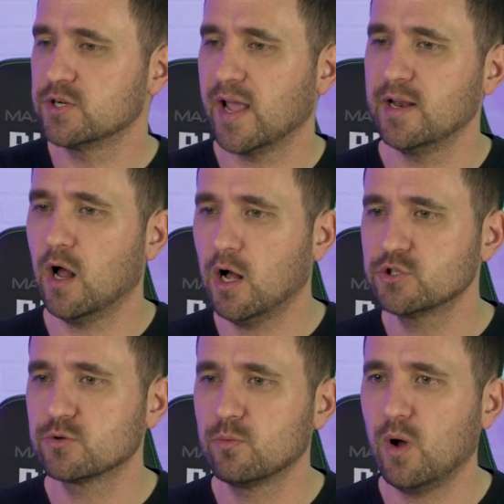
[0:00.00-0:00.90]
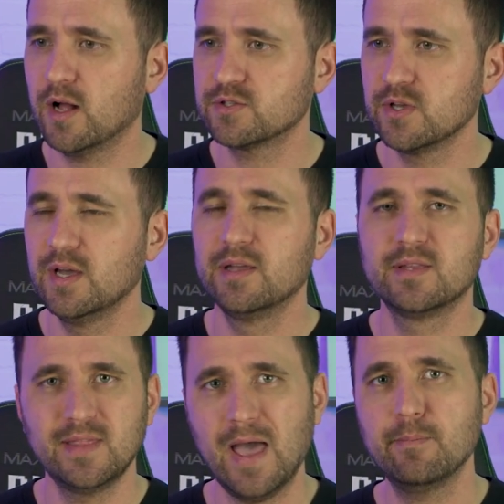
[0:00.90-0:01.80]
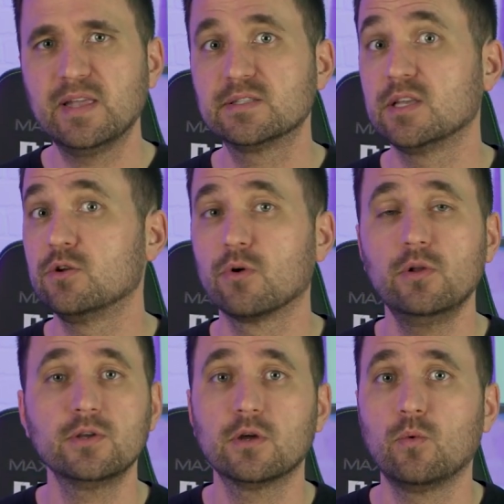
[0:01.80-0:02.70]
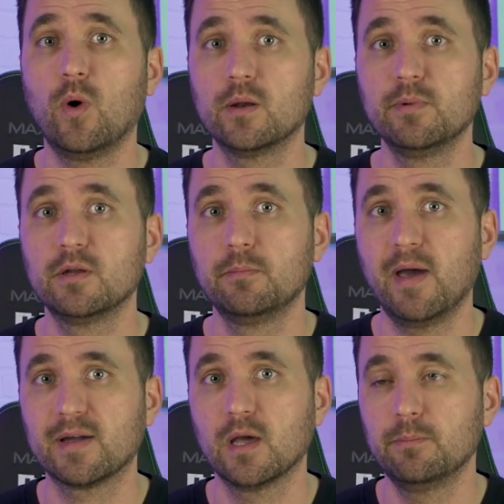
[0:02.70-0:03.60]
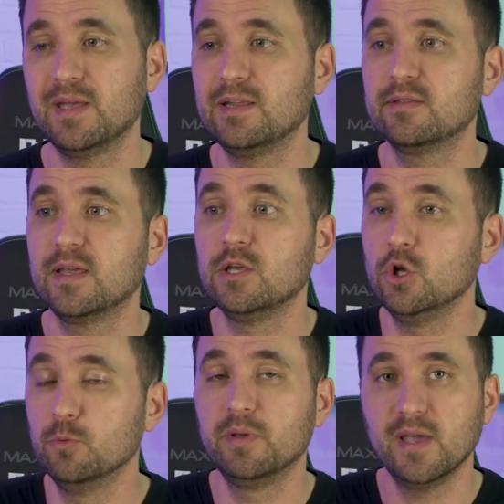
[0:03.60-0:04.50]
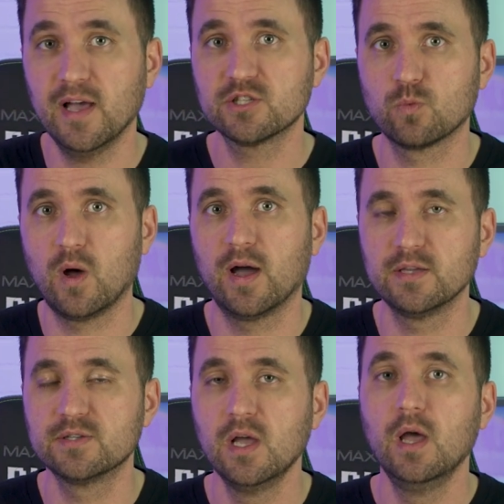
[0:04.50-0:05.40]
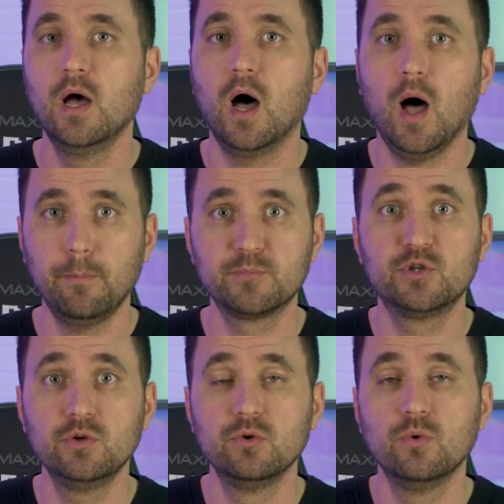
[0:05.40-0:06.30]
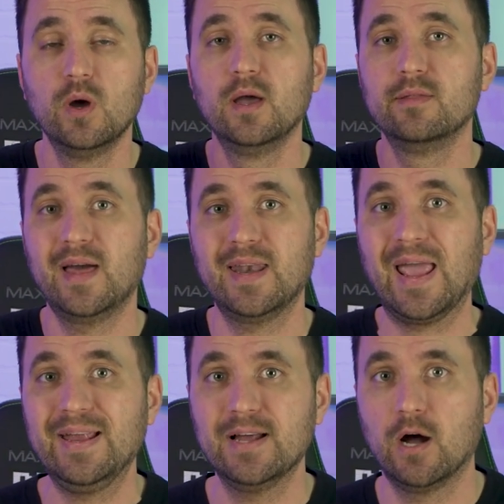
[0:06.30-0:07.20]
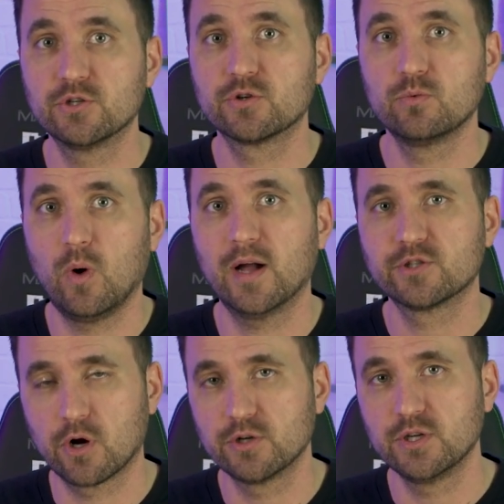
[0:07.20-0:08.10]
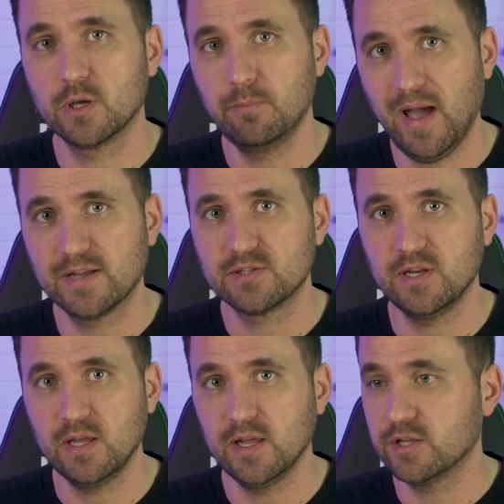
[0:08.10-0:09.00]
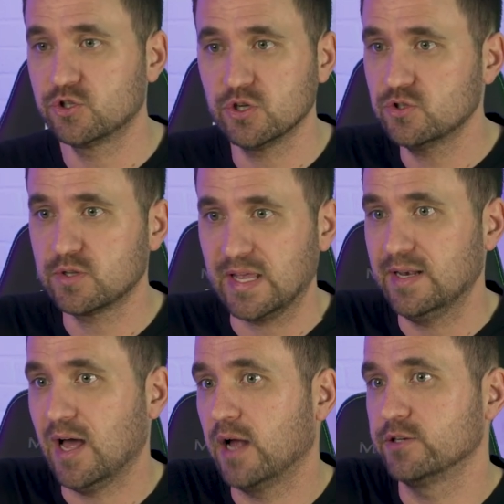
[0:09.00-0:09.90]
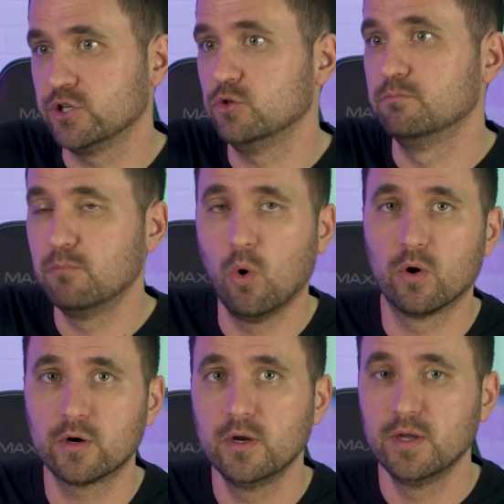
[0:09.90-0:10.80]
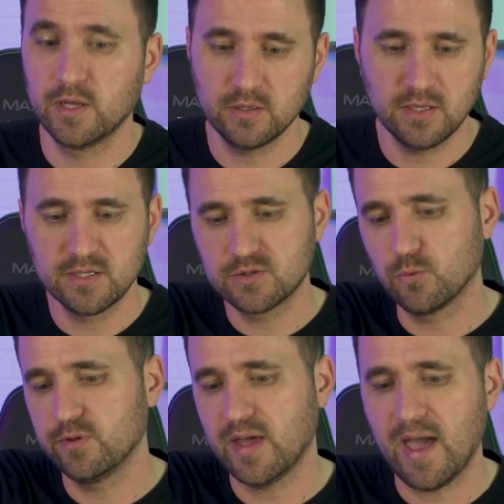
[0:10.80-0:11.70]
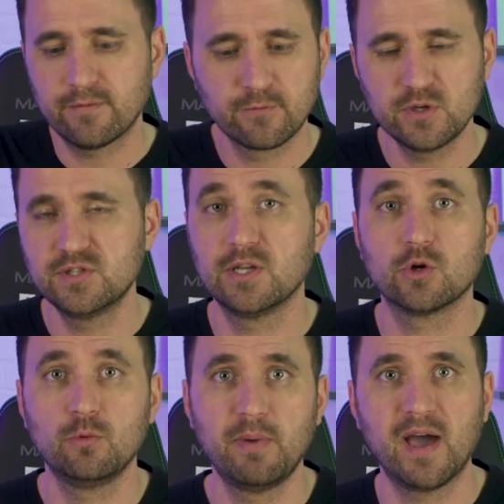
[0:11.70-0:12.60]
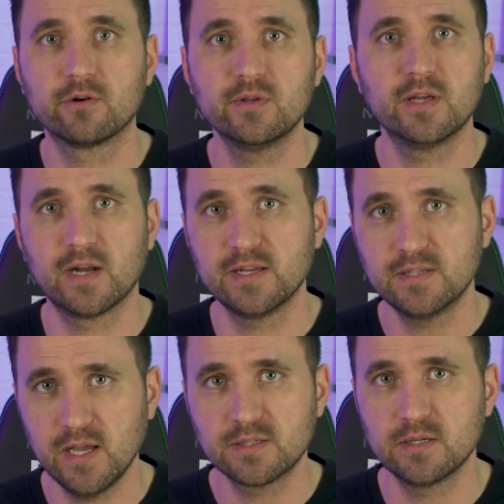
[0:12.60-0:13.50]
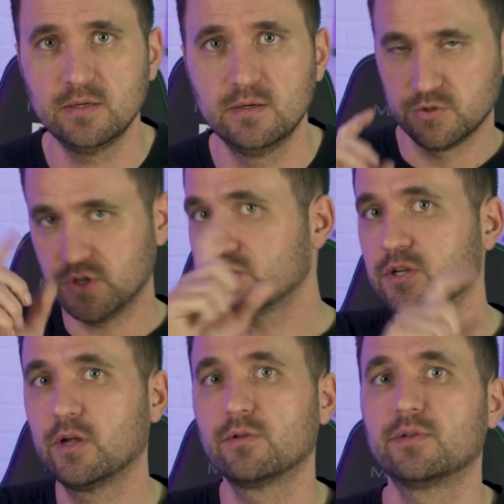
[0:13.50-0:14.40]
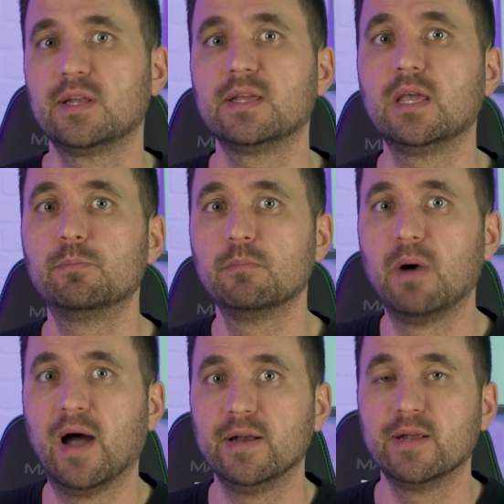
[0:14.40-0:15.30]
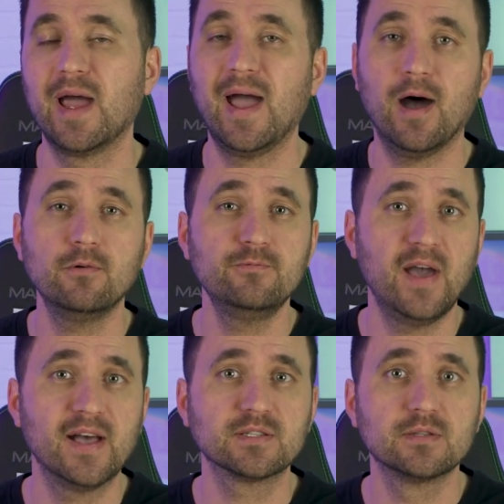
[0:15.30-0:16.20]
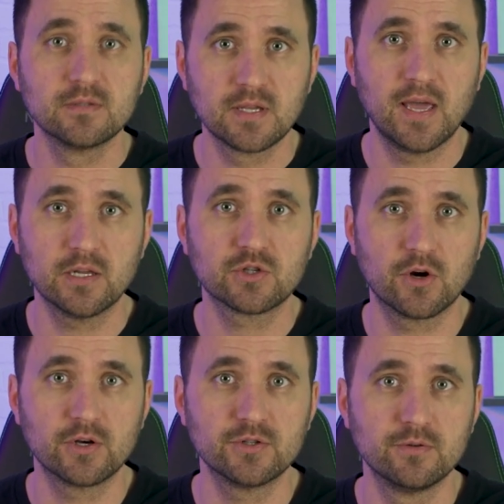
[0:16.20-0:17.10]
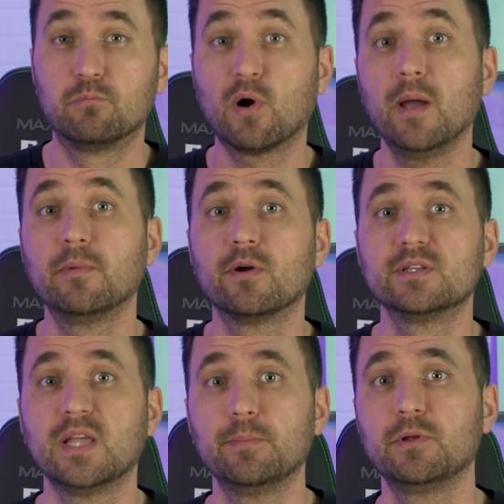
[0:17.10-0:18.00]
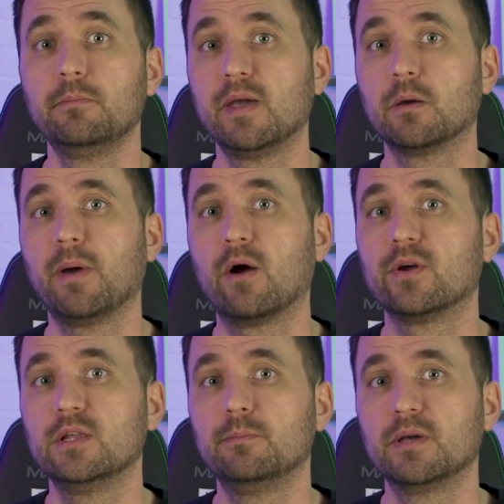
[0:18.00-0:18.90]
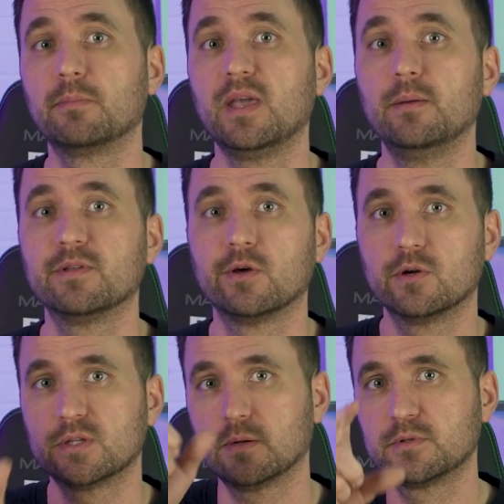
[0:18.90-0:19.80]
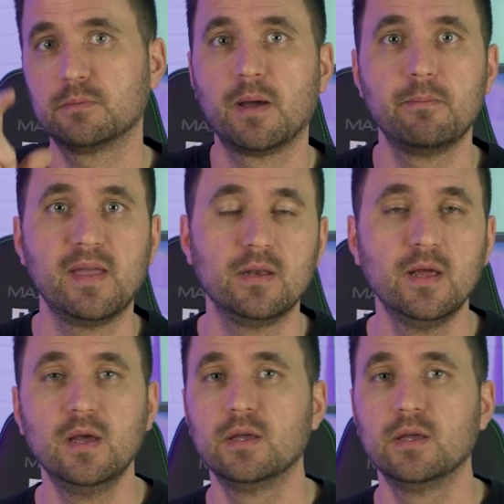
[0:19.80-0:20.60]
at 800 watts, then that means that you're only going to want to be able to back up anything UPS wise up to that 800 watt charging capacity. It just cannot do more, at least with every single battery that I tested. Just another thing to keep in mind, how fast can it charge? Primary example, the Mango Power E, the big behemoth, I hooked it up to my main,